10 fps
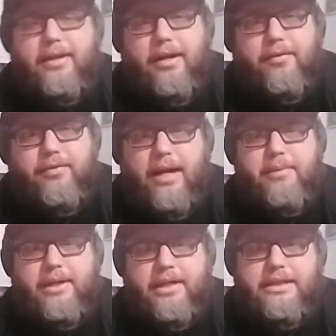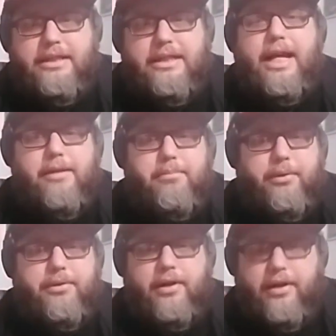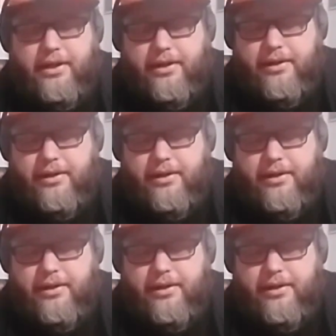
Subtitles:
for that, because he's another person on here